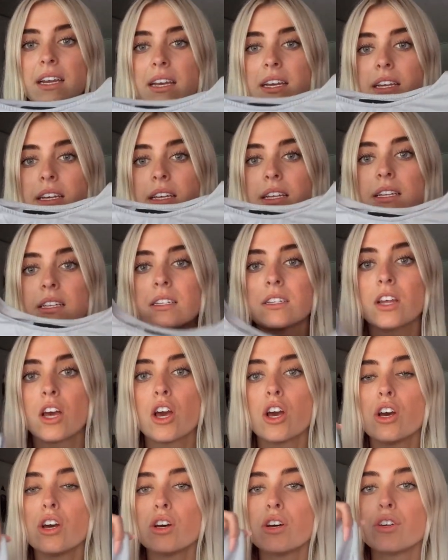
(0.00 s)
is
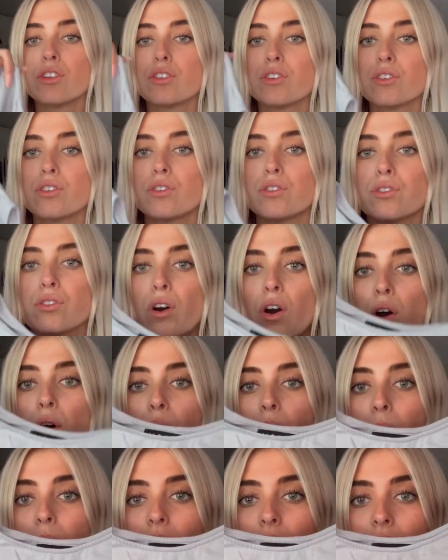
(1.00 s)

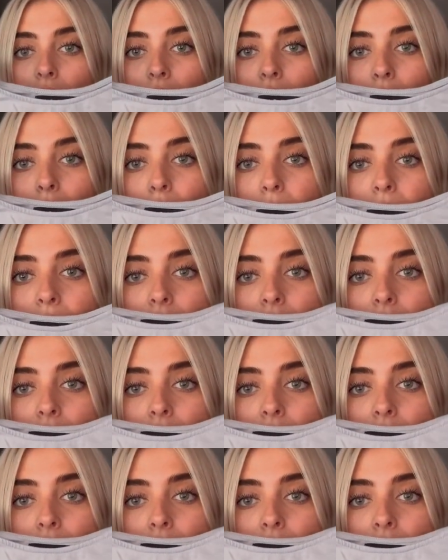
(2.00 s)
so cute.